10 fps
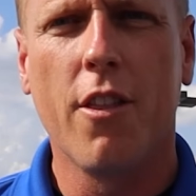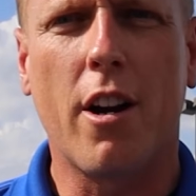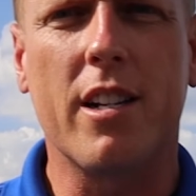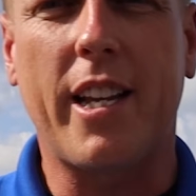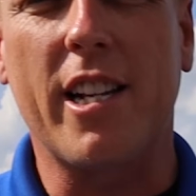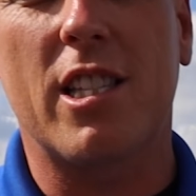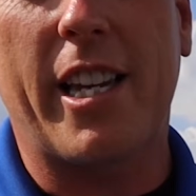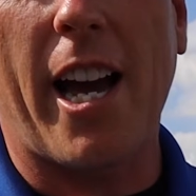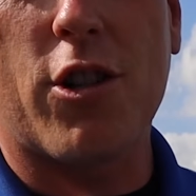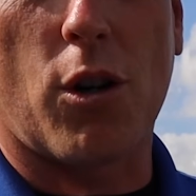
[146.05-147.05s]
there is a
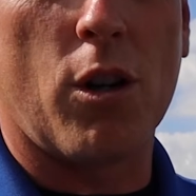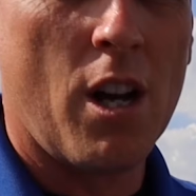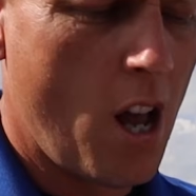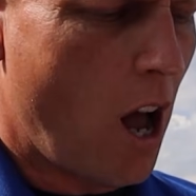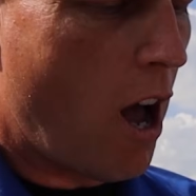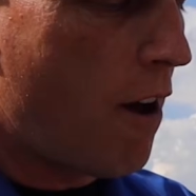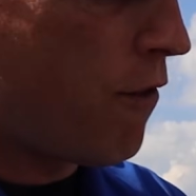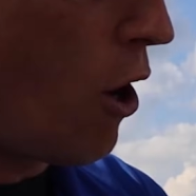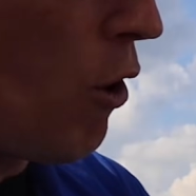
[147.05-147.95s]
schedule of